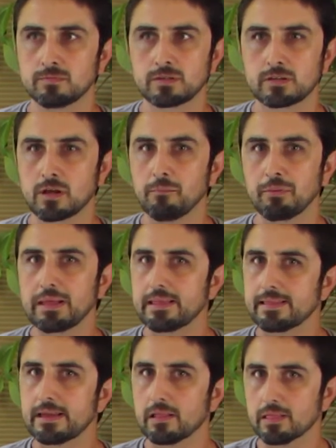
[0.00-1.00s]

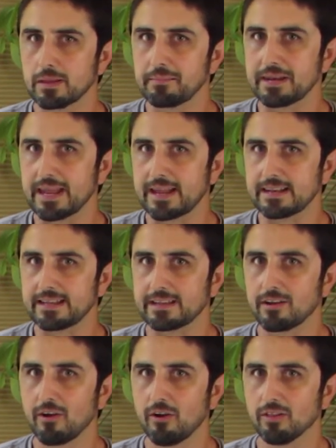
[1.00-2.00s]
completely eliminating
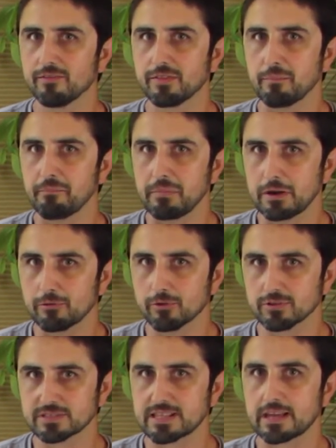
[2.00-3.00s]
all of the
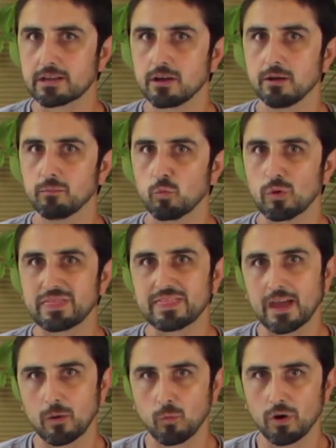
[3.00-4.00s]
minerals that come with
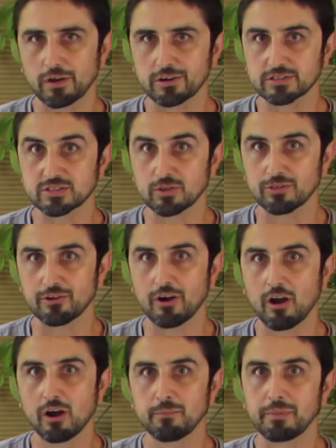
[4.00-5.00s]
that water. So there
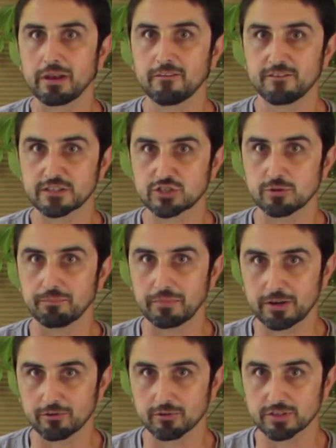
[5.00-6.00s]
are beneficial
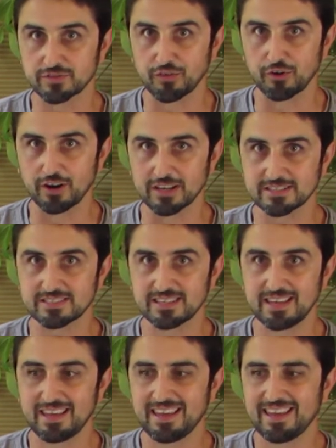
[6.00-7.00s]
minerals for us,
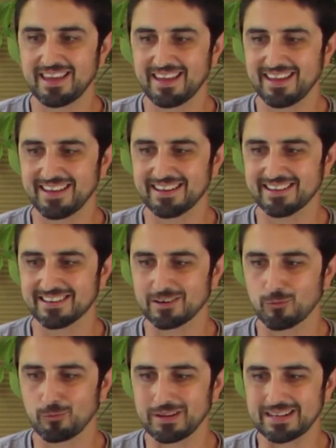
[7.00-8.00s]
and
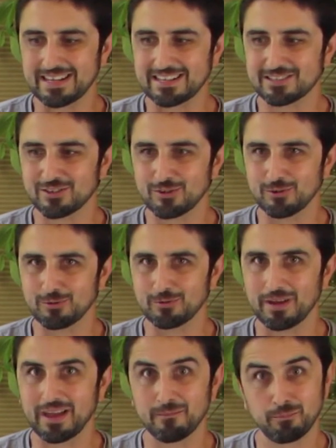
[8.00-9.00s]
we need to
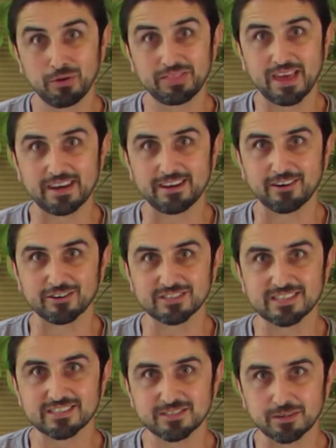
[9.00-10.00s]
put that in our
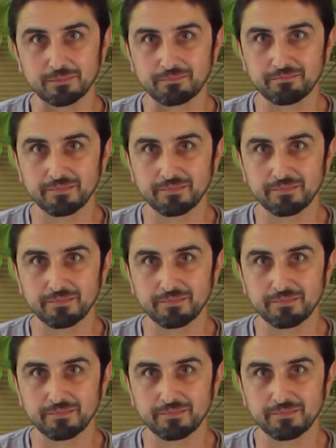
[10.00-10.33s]
system.